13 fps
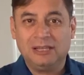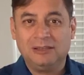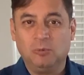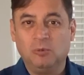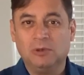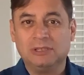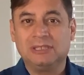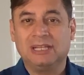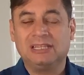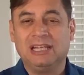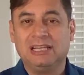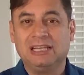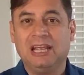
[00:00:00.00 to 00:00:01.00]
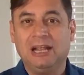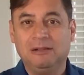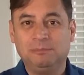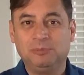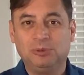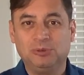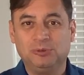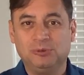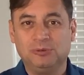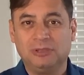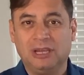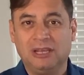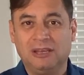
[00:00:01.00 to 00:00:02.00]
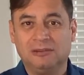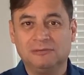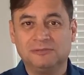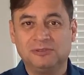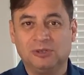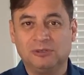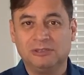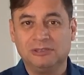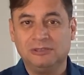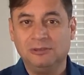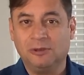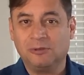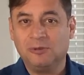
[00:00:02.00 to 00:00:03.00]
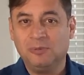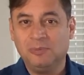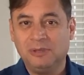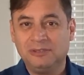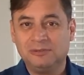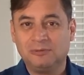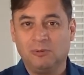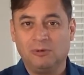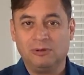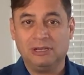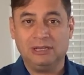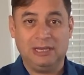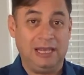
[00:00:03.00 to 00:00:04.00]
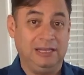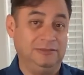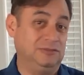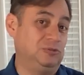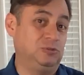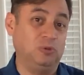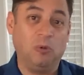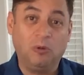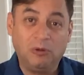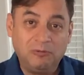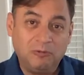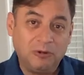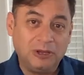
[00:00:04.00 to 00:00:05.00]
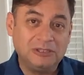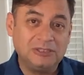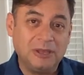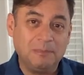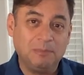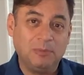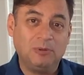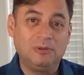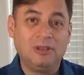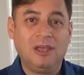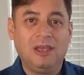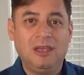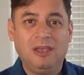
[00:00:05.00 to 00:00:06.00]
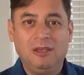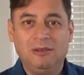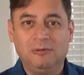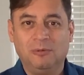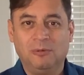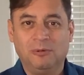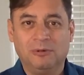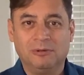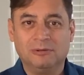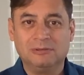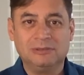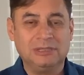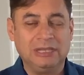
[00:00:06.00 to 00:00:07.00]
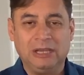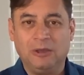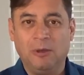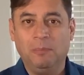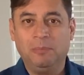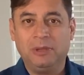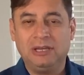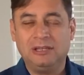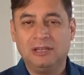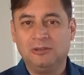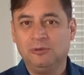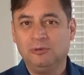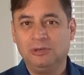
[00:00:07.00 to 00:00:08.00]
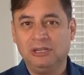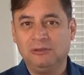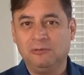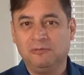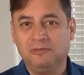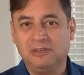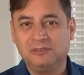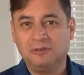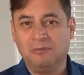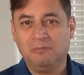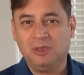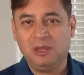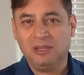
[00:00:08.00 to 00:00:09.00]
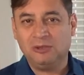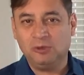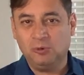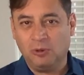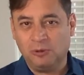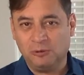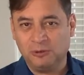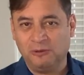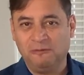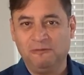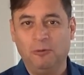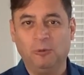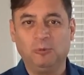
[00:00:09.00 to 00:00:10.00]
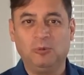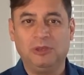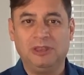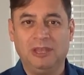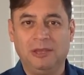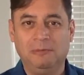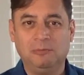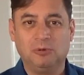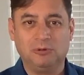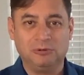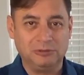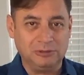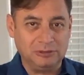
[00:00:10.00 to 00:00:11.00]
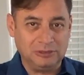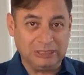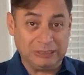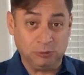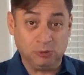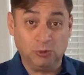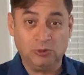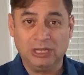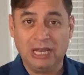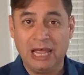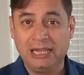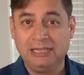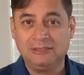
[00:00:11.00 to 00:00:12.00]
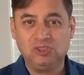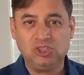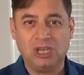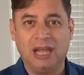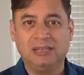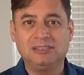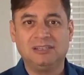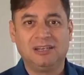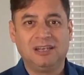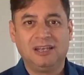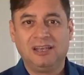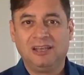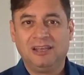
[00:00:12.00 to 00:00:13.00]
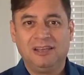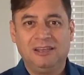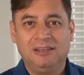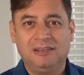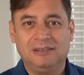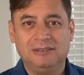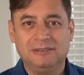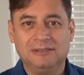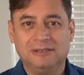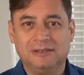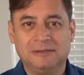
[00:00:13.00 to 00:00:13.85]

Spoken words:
the ones that can help you to take care of certain documents, or in a store, for example, or a company that you need to fix something and you are on the phone with them, or on an online chat, and